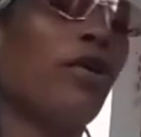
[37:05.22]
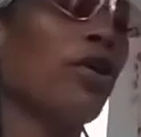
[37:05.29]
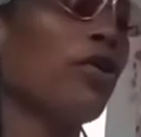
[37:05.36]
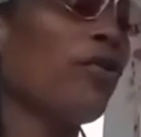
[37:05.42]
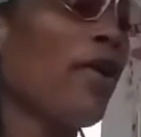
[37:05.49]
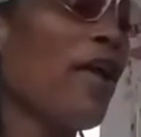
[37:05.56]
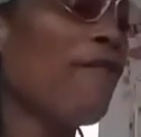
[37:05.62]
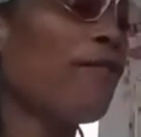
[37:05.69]
and
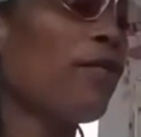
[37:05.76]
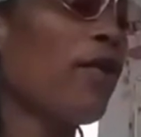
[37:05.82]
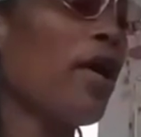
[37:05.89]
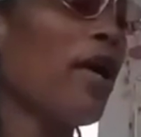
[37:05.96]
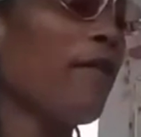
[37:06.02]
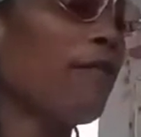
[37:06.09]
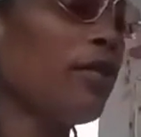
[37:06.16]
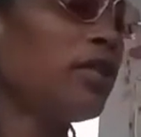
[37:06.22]
grateful
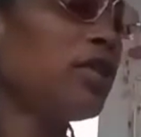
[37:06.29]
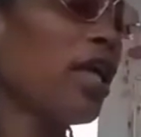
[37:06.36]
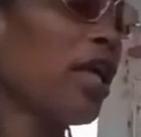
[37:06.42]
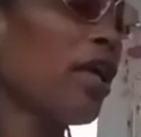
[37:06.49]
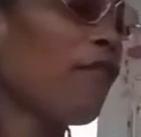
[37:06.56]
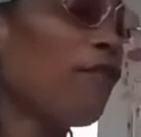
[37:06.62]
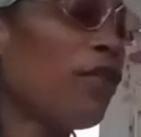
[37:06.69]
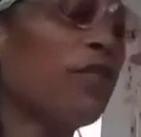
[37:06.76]
every
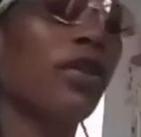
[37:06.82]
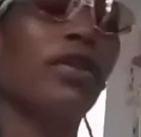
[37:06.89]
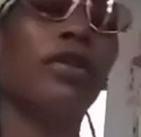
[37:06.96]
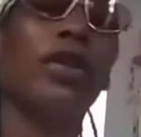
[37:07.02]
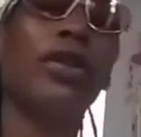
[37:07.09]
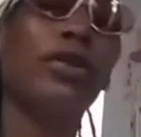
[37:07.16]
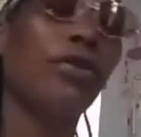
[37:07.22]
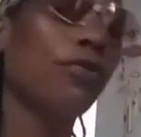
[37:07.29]
day for the
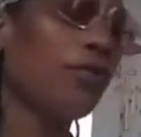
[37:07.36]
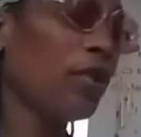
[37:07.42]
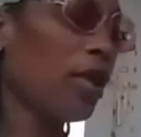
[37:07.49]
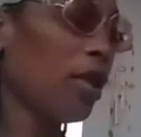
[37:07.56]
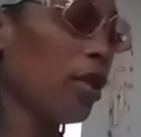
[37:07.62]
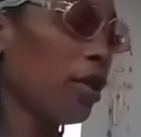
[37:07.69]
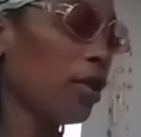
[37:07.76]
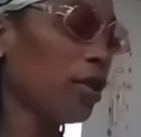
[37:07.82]
little
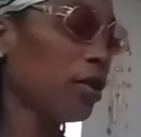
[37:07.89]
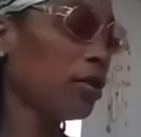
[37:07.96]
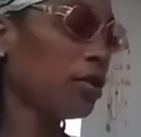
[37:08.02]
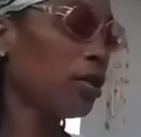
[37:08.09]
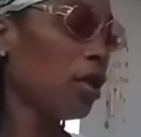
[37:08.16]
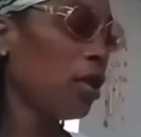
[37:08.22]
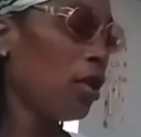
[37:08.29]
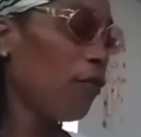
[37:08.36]
things.
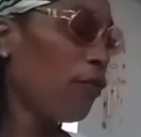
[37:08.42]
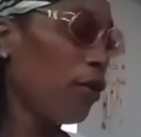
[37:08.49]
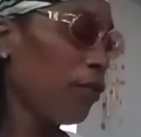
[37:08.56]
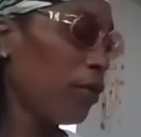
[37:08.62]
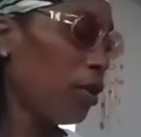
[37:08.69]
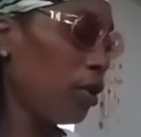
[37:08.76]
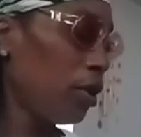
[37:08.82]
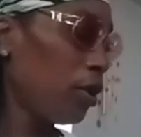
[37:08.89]
For
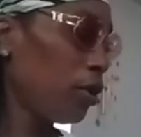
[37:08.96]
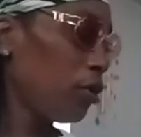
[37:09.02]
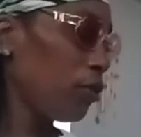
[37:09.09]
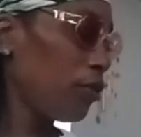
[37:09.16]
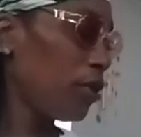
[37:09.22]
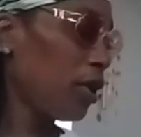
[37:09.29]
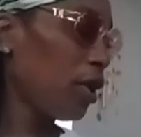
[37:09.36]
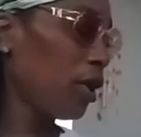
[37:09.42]
the little
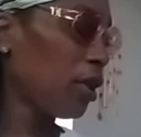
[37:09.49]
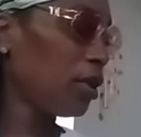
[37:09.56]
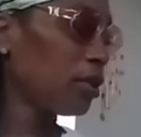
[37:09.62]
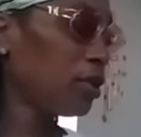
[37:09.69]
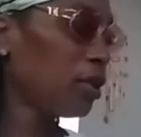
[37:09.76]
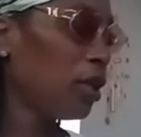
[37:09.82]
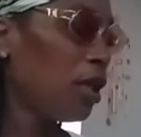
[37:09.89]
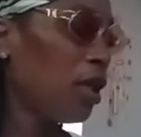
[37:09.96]
things.
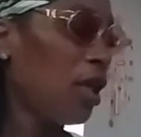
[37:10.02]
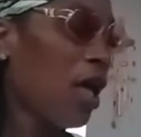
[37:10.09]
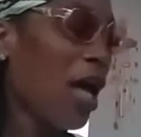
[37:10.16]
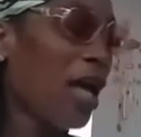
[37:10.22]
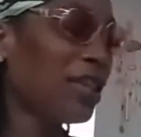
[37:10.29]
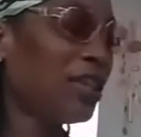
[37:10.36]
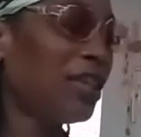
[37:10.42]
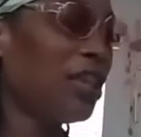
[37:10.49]

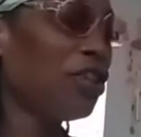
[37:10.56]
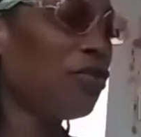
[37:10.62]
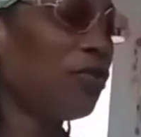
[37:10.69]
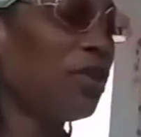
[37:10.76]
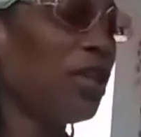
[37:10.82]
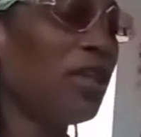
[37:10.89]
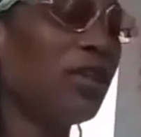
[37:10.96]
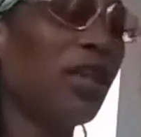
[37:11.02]
I see you
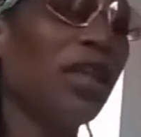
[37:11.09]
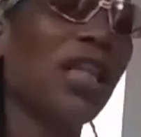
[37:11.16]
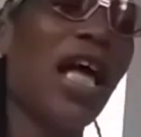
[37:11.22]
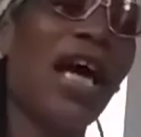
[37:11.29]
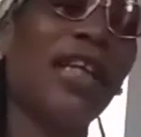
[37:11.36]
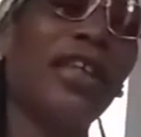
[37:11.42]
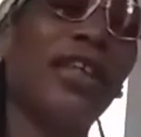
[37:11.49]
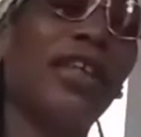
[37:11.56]
getting a
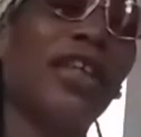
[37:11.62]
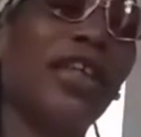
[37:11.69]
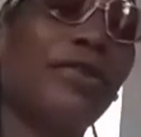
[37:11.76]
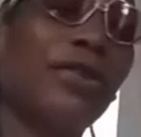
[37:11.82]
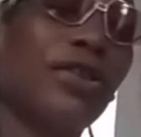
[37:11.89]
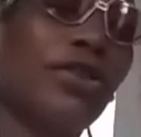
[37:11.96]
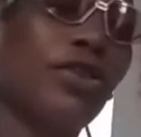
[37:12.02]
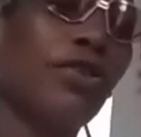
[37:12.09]
lot of
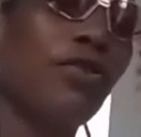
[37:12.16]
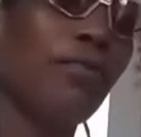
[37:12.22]
gifts too,